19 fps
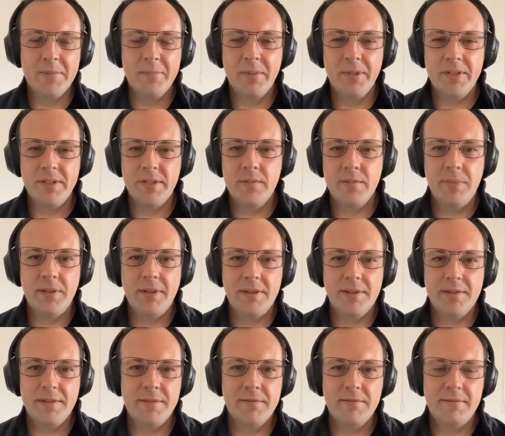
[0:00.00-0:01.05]
but just
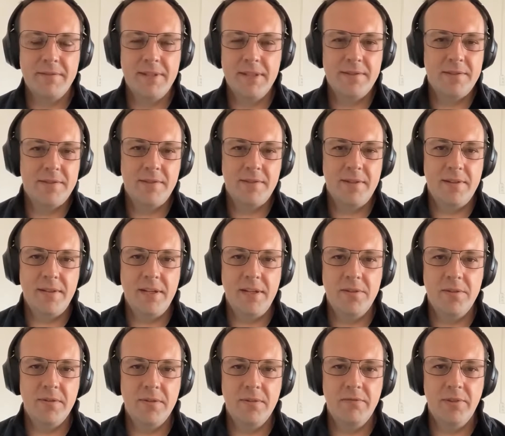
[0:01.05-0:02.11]
because it's to teach
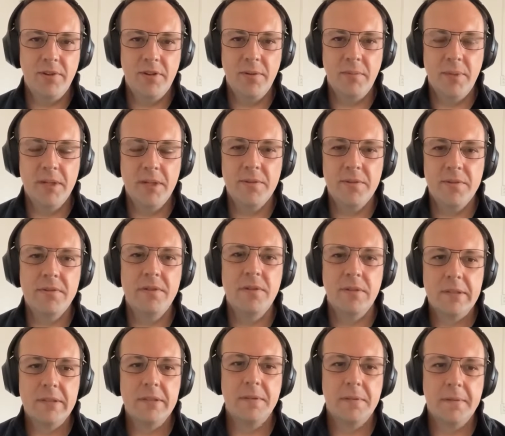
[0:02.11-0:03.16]
you the fundamentals.
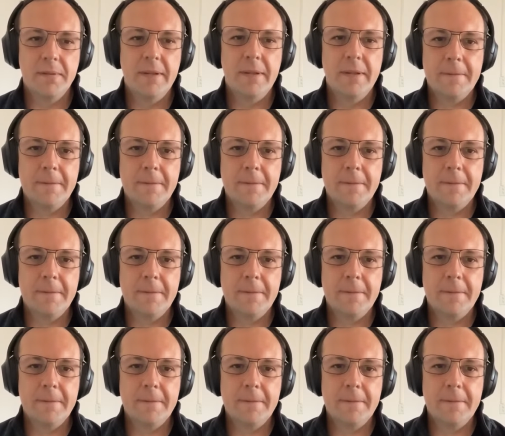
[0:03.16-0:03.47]
So, yeah.